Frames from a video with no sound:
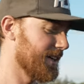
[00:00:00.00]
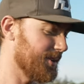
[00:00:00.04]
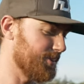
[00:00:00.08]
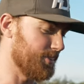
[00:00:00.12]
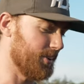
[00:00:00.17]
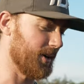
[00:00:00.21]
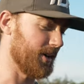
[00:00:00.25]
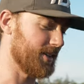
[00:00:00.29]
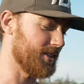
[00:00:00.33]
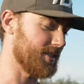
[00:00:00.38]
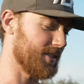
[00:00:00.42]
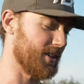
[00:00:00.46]

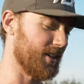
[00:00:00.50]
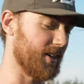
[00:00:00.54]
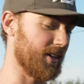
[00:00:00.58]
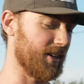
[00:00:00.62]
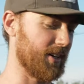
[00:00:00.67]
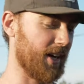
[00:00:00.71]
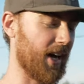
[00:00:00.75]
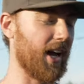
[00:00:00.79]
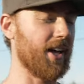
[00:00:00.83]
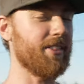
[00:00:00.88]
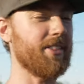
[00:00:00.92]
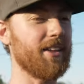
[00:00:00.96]
But
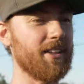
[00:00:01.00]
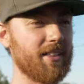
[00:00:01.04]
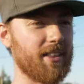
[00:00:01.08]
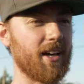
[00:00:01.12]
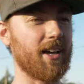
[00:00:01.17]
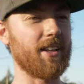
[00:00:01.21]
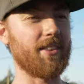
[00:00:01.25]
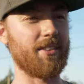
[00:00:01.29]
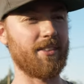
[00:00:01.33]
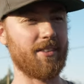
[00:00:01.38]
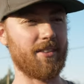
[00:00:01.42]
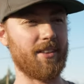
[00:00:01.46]
I think
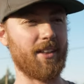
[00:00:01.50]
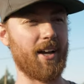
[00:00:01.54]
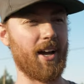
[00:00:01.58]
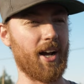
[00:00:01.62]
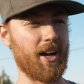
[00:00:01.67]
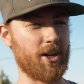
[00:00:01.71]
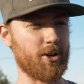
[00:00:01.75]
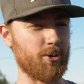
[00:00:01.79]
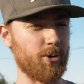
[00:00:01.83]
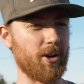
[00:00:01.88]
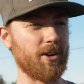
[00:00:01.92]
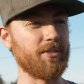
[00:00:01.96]
that
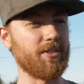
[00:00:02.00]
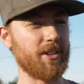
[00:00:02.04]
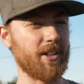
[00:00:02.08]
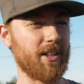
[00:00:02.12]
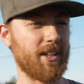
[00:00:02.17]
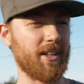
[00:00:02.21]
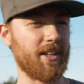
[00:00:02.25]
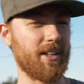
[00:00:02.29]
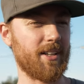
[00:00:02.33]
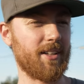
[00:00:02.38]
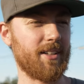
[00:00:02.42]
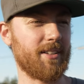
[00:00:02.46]

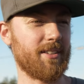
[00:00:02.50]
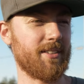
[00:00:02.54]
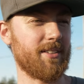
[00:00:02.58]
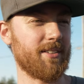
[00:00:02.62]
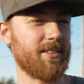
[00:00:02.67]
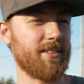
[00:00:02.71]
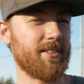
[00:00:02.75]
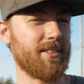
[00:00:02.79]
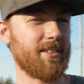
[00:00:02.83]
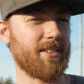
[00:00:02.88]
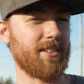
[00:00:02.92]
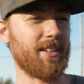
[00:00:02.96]
equivalent,
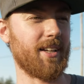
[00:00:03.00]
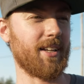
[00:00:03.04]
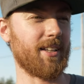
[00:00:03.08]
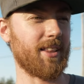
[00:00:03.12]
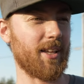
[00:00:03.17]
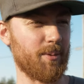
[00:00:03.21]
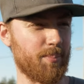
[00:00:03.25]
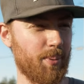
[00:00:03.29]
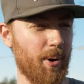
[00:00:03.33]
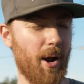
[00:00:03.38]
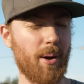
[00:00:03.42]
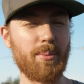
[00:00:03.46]
like
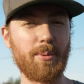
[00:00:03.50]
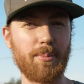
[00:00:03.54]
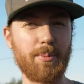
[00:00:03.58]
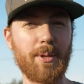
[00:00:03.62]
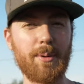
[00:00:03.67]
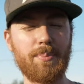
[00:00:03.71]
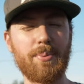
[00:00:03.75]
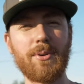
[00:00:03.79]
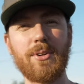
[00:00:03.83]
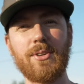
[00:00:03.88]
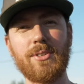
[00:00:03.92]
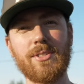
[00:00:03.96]
they probably
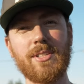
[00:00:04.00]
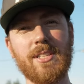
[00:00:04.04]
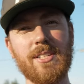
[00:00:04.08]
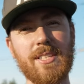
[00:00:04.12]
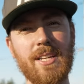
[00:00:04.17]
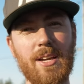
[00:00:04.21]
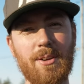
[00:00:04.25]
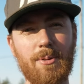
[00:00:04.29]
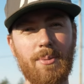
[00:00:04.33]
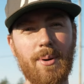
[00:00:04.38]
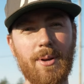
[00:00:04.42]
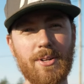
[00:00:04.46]
produce the
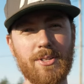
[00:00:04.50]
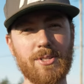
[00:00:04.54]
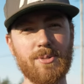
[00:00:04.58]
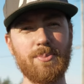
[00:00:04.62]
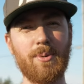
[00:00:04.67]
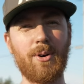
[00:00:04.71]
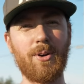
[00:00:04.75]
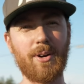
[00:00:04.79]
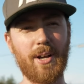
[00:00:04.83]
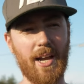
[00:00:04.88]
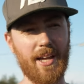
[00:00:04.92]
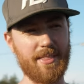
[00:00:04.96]
same amount of
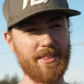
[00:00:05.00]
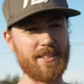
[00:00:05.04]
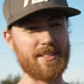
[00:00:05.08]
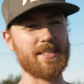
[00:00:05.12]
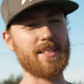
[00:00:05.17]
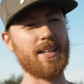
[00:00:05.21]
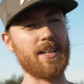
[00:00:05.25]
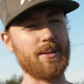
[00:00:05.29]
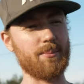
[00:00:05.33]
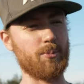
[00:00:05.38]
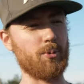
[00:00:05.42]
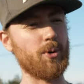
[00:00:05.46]
smoke at the
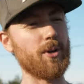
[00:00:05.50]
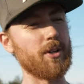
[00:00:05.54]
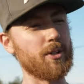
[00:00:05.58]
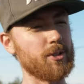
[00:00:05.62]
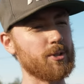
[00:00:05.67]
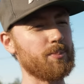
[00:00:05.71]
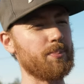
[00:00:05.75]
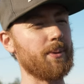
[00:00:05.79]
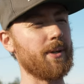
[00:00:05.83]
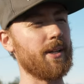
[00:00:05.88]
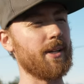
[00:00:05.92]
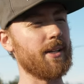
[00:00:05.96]
same wheel
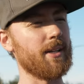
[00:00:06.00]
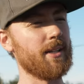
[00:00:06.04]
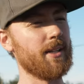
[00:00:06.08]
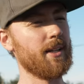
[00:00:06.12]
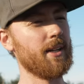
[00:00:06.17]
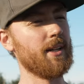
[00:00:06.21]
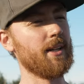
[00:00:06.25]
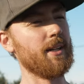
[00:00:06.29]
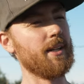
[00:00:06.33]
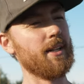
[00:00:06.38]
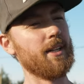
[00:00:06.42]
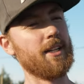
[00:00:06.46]
speed,
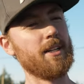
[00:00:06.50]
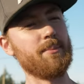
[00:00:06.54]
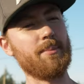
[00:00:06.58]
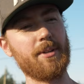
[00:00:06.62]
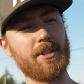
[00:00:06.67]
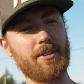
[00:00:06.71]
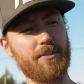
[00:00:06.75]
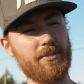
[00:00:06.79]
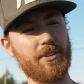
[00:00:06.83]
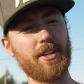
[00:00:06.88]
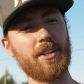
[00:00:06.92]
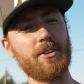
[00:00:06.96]

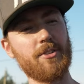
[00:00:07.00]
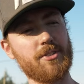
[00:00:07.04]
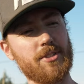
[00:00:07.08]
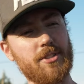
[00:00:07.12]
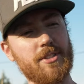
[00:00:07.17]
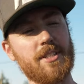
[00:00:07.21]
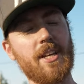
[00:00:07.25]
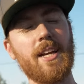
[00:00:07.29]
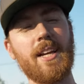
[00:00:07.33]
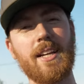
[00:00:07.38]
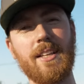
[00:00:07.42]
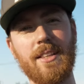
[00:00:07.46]
but the Valinos are
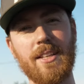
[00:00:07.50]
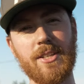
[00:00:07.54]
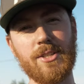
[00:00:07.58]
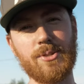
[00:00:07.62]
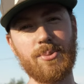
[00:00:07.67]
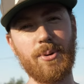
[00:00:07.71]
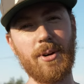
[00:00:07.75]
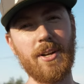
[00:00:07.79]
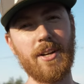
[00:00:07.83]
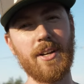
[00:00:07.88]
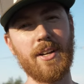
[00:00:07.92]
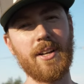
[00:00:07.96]
taking this
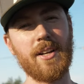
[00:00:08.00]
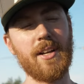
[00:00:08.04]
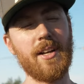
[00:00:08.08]
one.